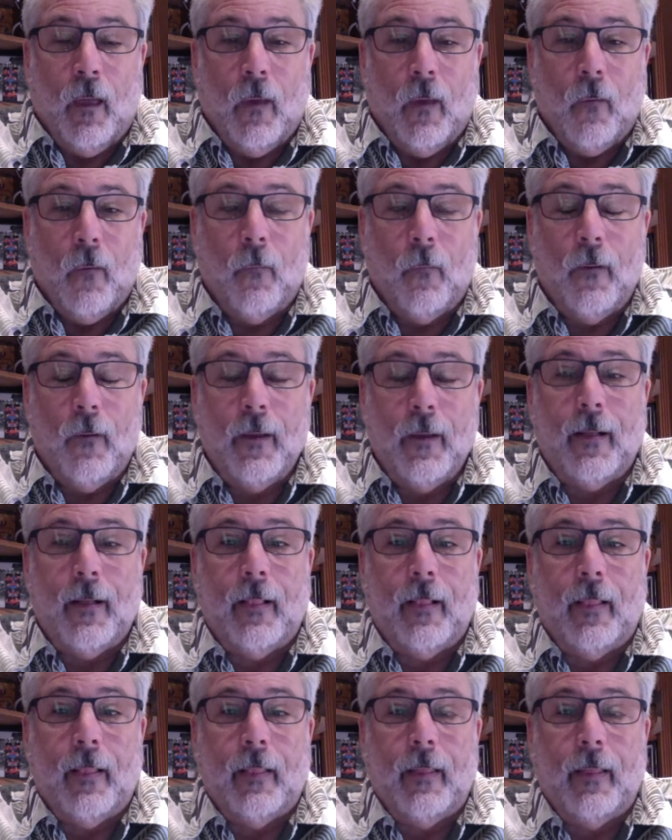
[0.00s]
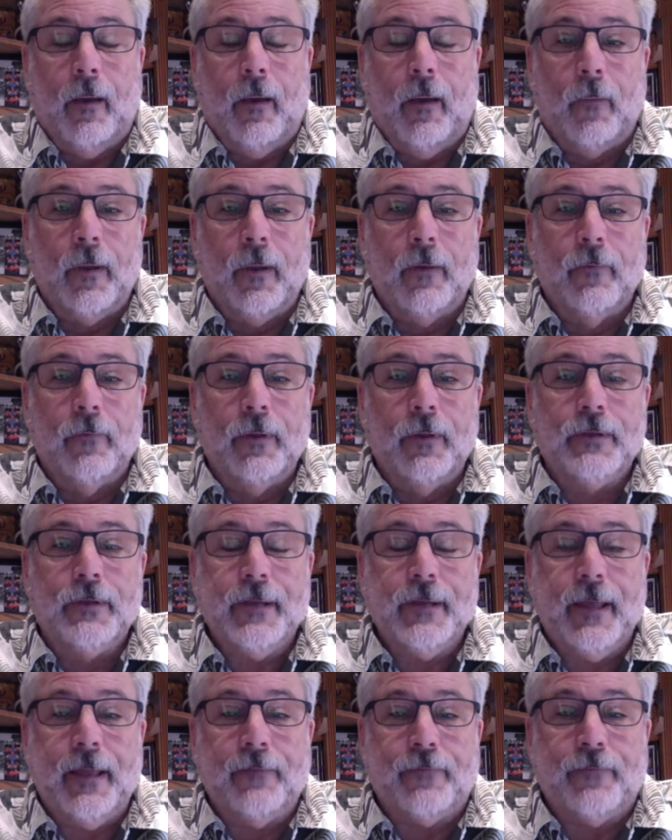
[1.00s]
Well, we
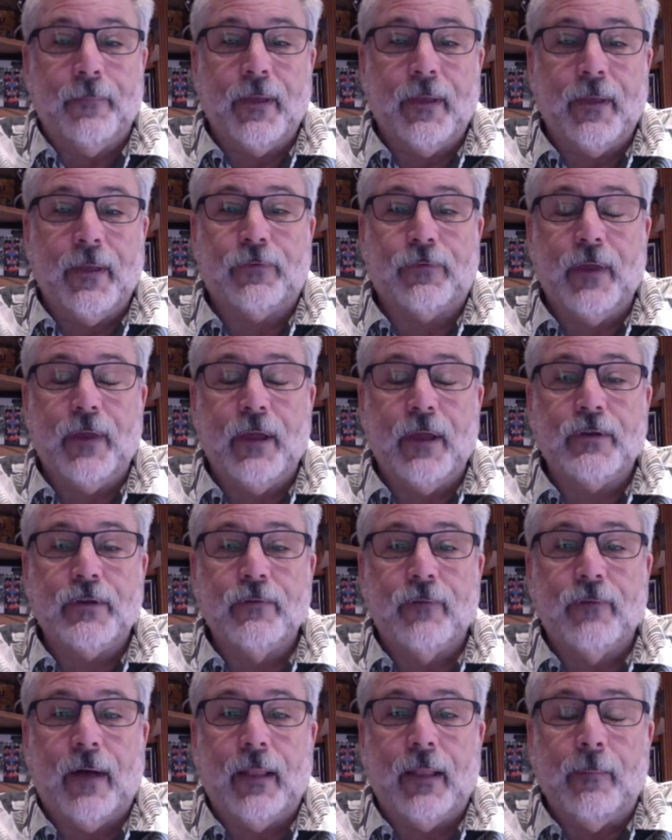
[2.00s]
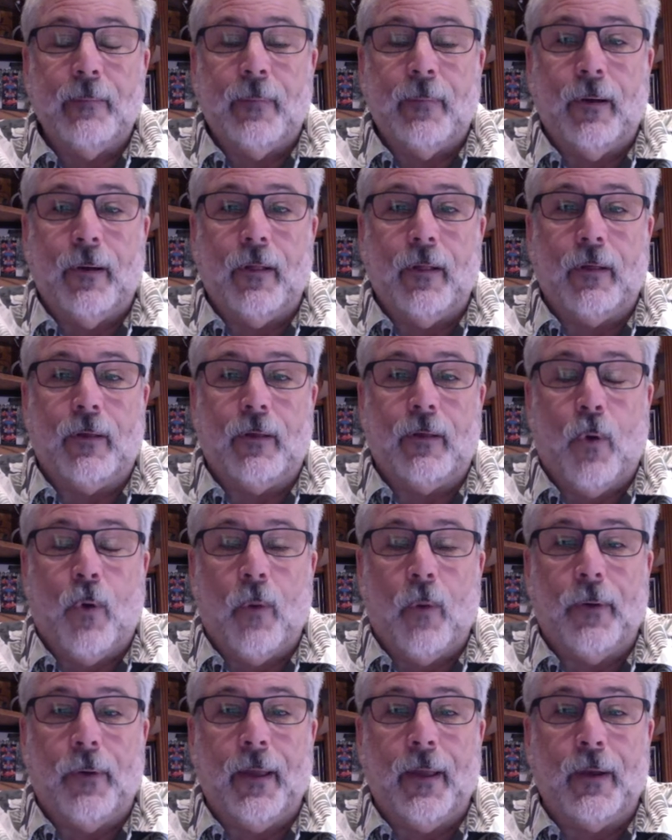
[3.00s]
originate from Destination Volleyball
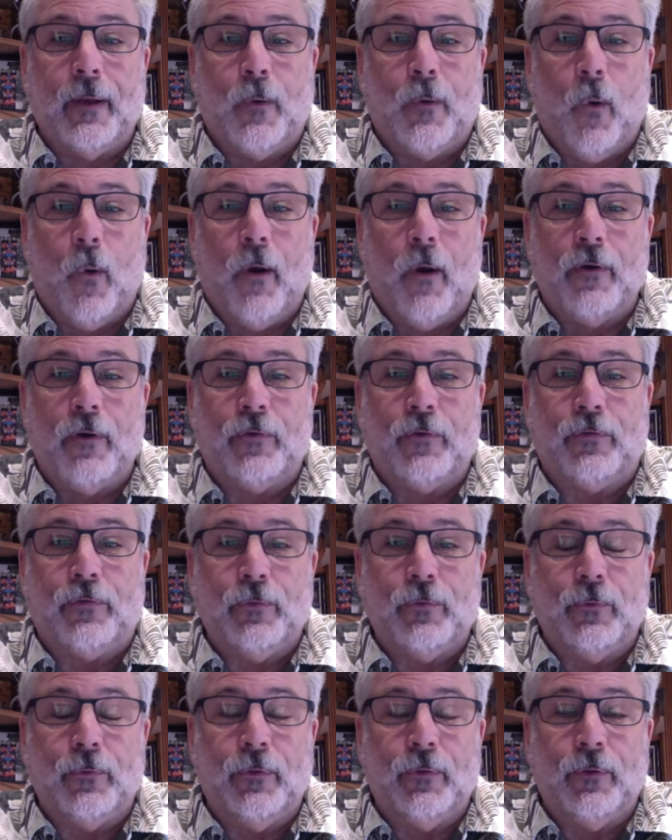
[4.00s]
corporate headquarters